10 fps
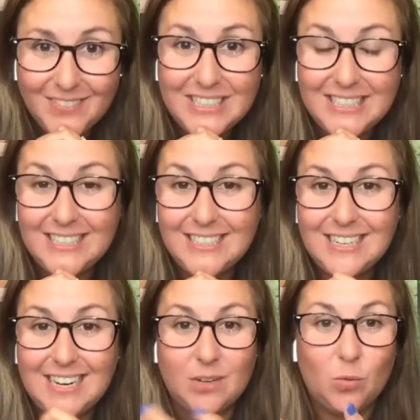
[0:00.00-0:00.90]
I'm going to get it
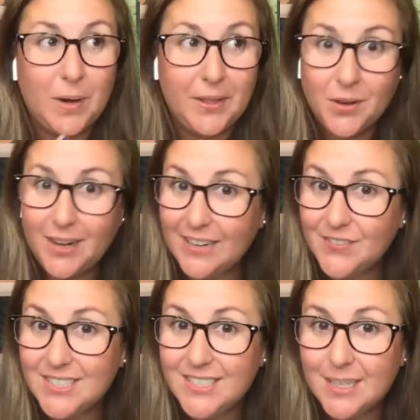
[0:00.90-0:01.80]
done, whether I
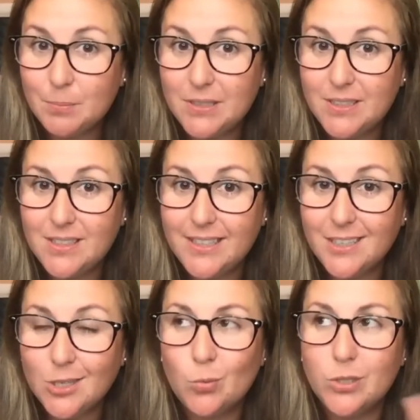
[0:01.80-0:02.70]
have to stay up a little
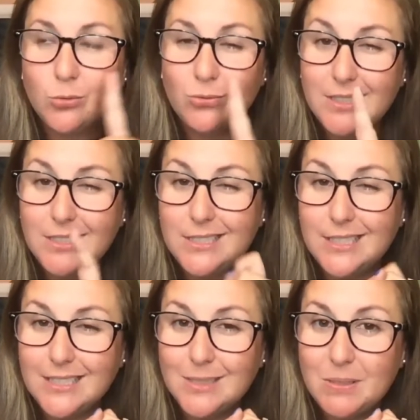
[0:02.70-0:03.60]
later, which really
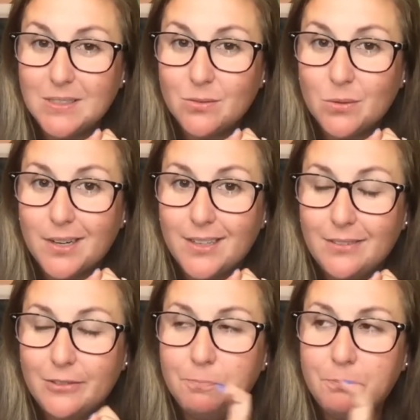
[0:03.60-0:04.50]
stinks because of where I
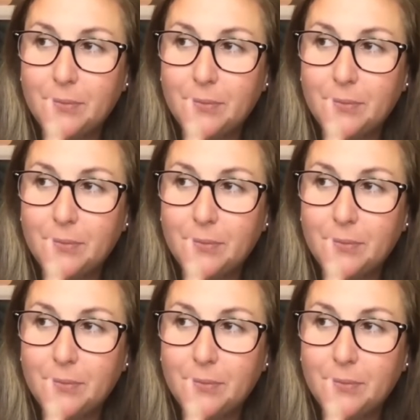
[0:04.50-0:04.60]
live.